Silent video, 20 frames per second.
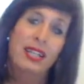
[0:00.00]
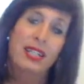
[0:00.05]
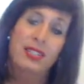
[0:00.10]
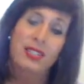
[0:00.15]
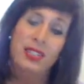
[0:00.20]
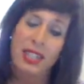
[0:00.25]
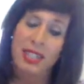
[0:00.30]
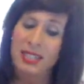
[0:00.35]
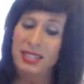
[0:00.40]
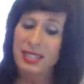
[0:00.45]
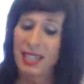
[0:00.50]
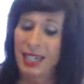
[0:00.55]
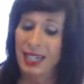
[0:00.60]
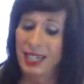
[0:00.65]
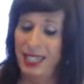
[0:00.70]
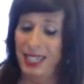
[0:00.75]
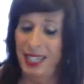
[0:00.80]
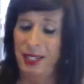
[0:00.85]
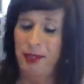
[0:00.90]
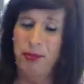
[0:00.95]
Jen's kind
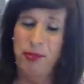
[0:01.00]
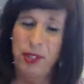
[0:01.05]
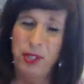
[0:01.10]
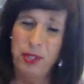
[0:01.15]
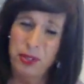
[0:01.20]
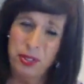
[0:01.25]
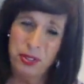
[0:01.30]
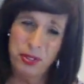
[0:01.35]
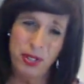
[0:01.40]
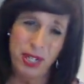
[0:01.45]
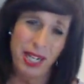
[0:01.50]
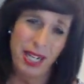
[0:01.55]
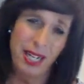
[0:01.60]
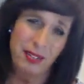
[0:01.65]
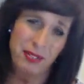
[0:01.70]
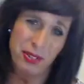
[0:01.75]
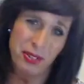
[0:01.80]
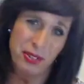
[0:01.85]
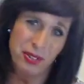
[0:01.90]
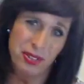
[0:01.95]
of iffy on
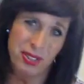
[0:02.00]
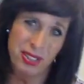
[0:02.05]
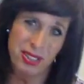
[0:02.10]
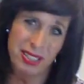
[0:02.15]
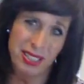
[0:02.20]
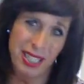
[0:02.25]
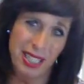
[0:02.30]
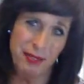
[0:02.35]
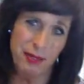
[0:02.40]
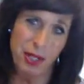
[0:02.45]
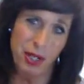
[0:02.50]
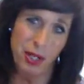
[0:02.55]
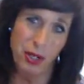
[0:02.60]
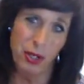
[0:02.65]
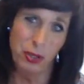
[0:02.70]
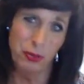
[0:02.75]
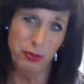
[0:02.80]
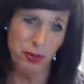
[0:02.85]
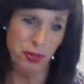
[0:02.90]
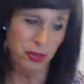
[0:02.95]
travel. She's kind of a
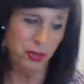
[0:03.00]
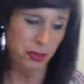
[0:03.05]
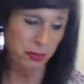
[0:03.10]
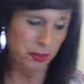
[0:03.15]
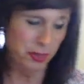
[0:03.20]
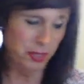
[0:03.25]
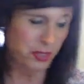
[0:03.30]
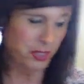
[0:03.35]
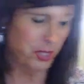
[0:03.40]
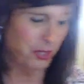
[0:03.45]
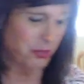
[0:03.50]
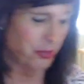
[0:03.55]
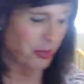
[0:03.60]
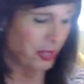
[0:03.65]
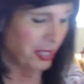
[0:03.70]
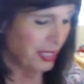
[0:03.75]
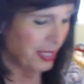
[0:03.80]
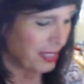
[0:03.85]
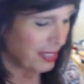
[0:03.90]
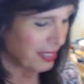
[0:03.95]
homegirl, but she
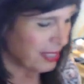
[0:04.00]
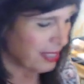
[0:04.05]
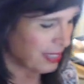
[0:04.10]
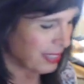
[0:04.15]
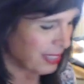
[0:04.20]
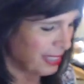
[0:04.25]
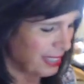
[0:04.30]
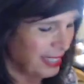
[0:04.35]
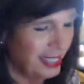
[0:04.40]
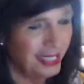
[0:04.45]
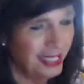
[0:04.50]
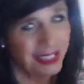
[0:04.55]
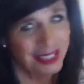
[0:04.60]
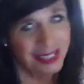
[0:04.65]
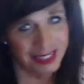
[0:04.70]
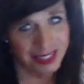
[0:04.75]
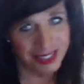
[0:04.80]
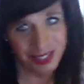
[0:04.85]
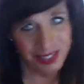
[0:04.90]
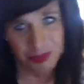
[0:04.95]
really
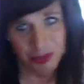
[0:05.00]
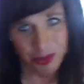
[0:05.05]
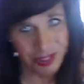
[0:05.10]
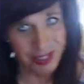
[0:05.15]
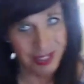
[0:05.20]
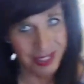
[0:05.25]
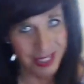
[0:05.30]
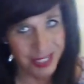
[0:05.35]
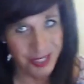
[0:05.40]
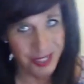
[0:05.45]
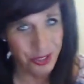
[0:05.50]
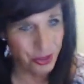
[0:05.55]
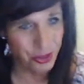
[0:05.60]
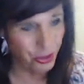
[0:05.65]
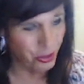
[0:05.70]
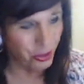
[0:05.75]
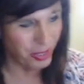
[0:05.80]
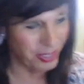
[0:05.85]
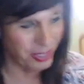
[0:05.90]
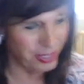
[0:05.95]
she really
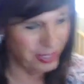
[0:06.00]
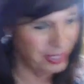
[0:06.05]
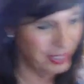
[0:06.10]
enjoyed.